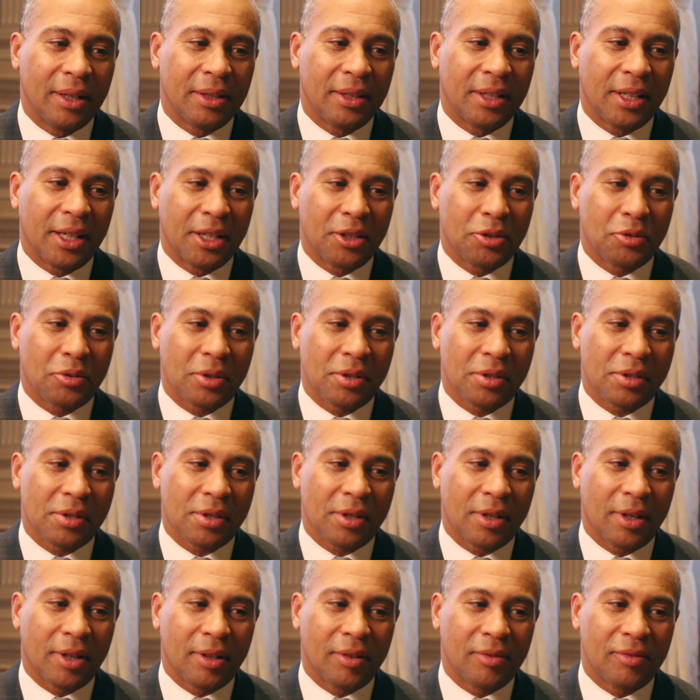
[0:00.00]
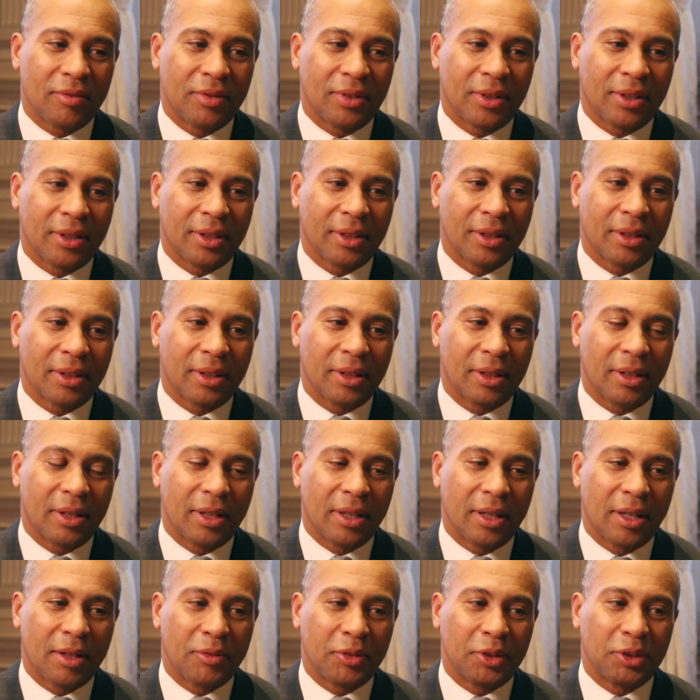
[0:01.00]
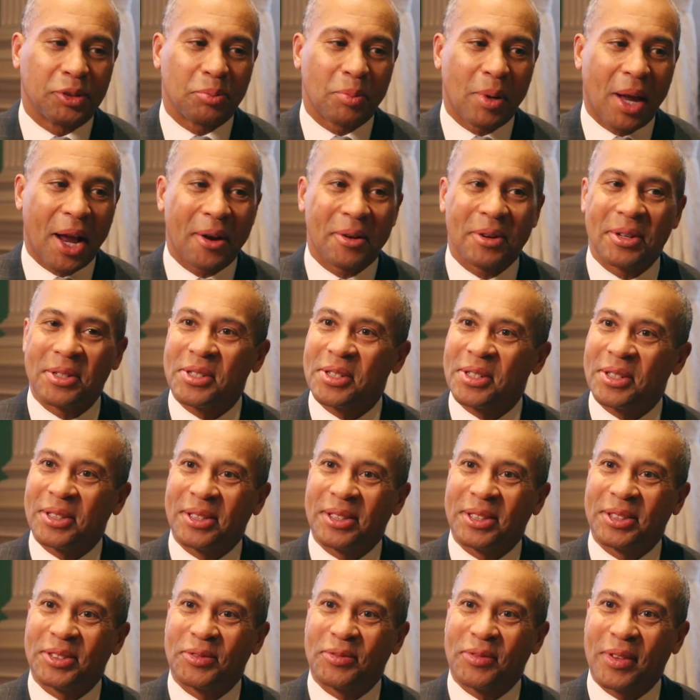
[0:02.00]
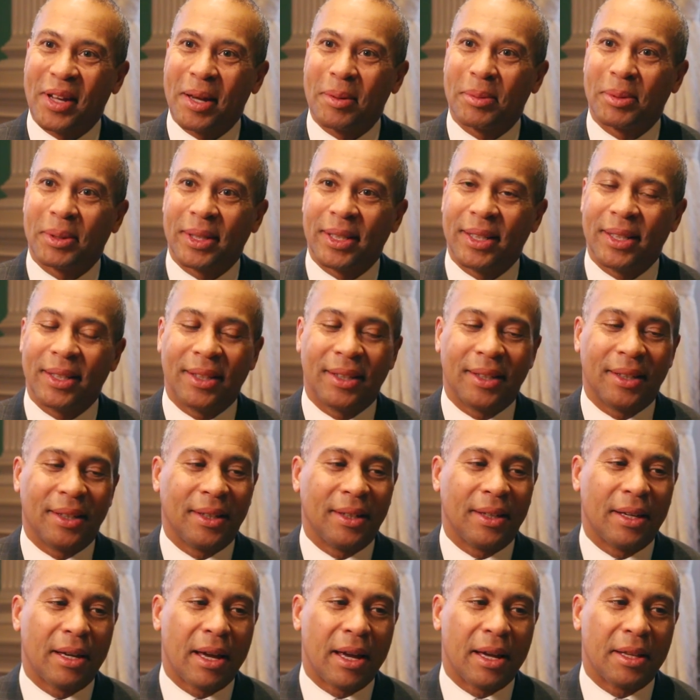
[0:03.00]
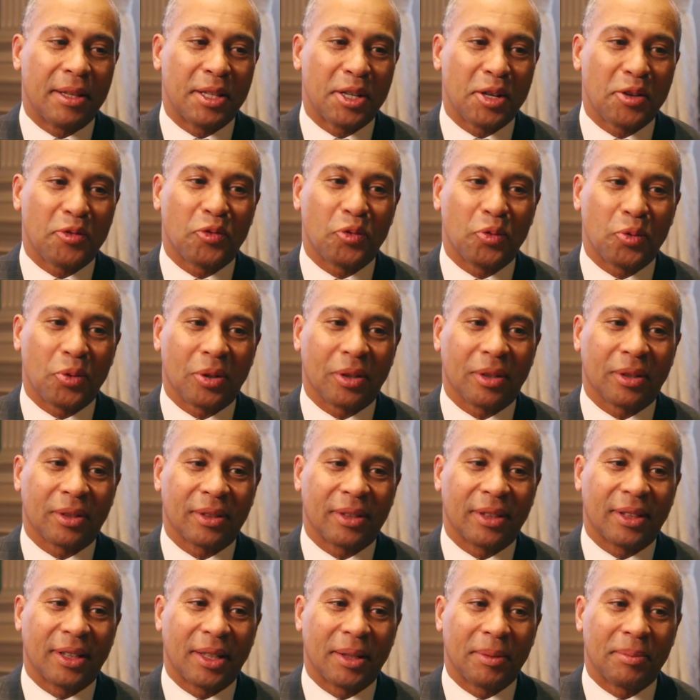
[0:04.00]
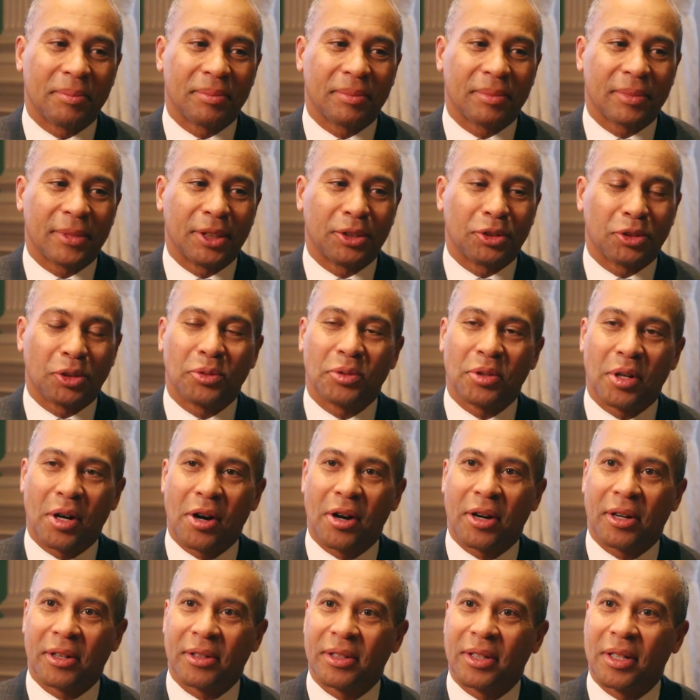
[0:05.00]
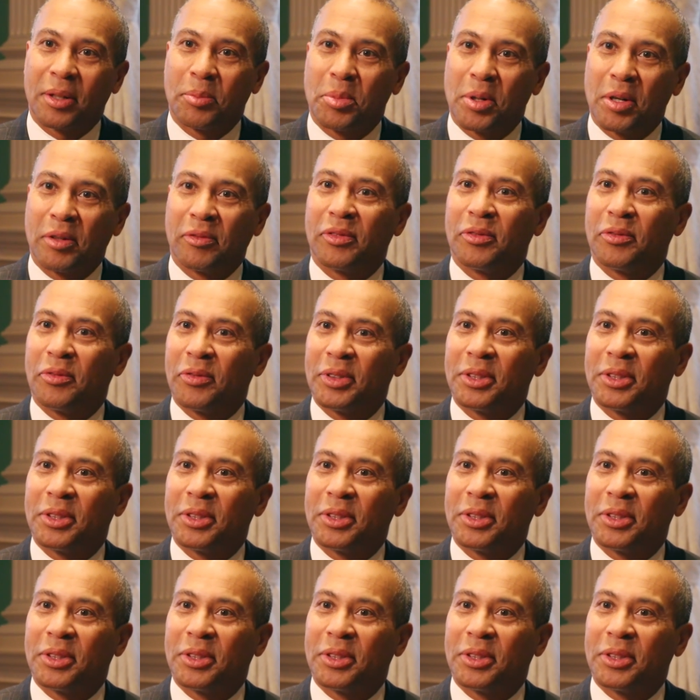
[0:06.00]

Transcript: the interests of his marriage and his family, and therefore his own heart above